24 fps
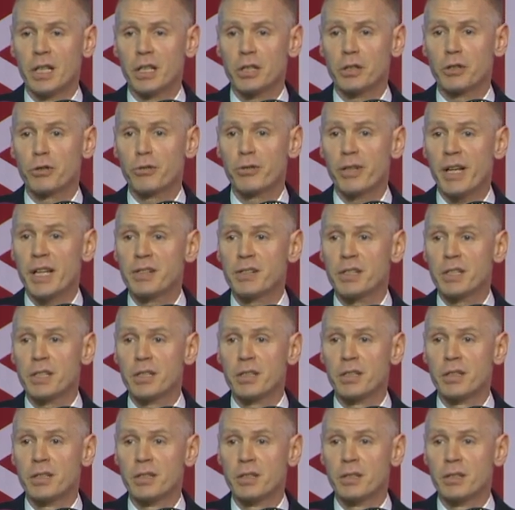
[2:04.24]
created
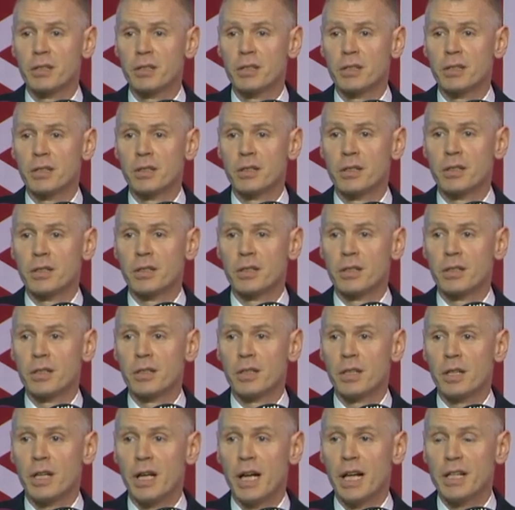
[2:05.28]

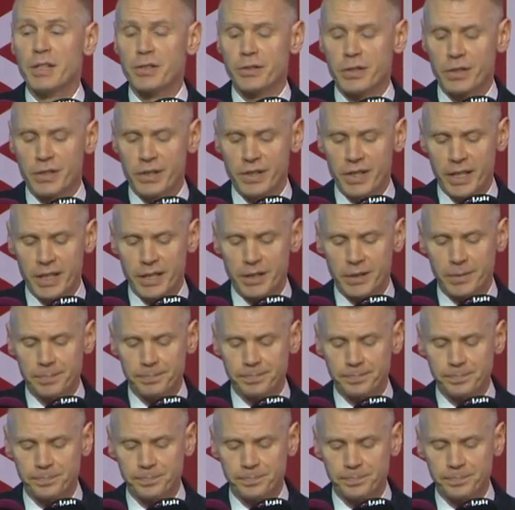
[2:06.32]
and sustained.